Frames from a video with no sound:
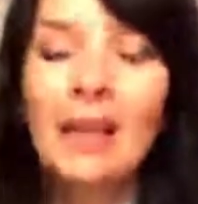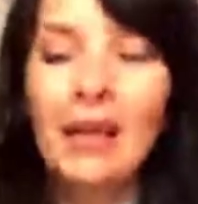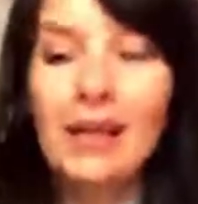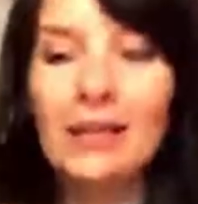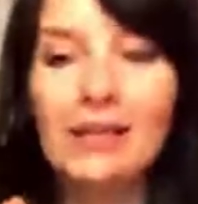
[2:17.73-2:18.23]

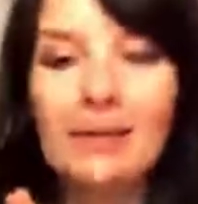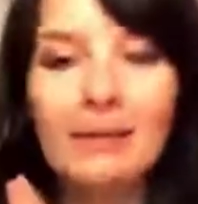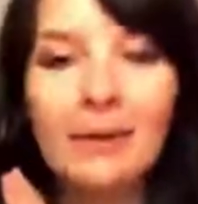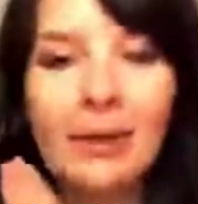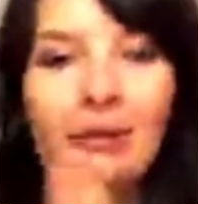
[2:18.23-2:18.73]
And
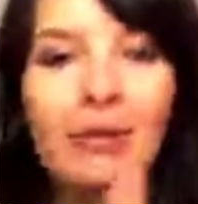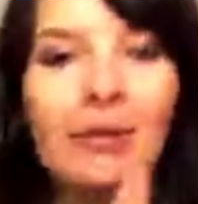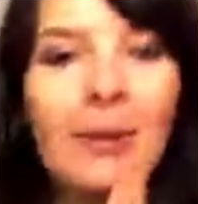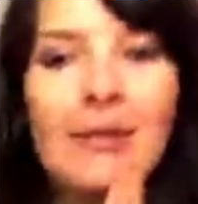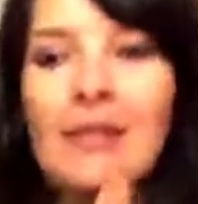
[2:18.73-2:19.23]
Mark
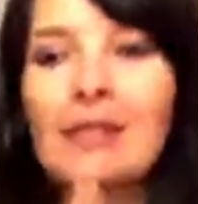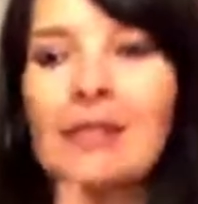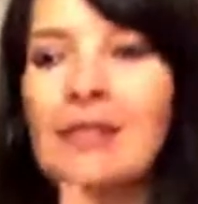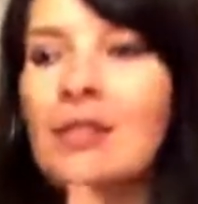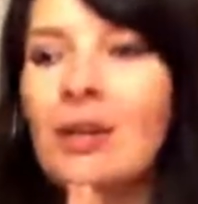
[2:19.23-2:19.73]
requested
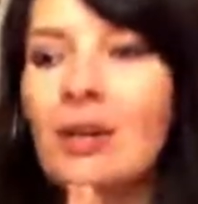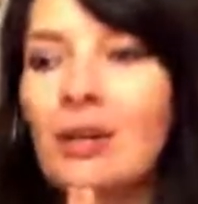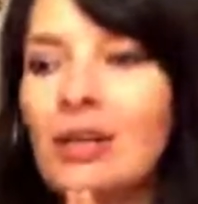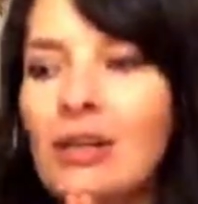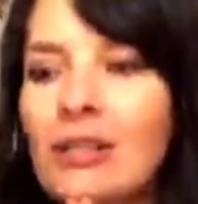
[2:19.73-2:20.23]
this
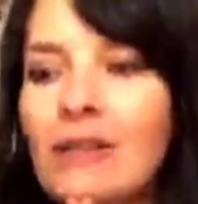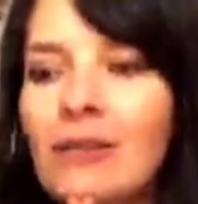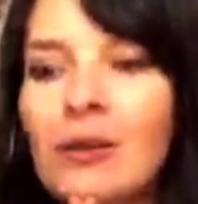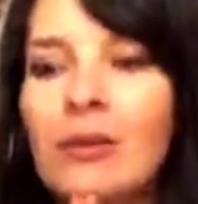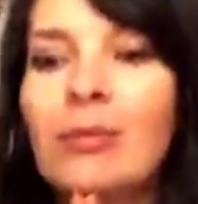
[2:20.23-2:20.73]
song that I'd
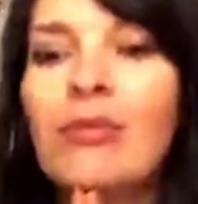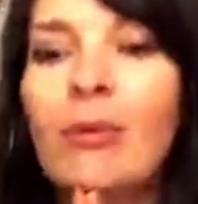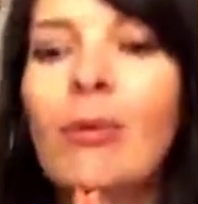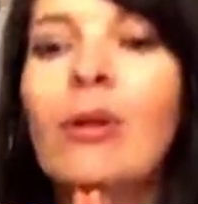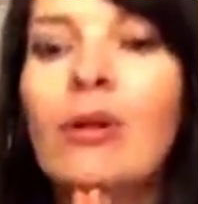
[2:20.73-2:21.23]
never heard
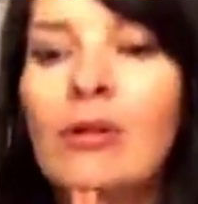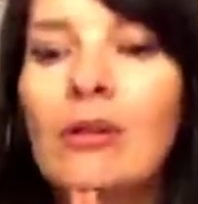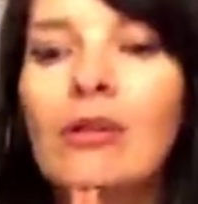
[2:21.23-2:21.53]
before.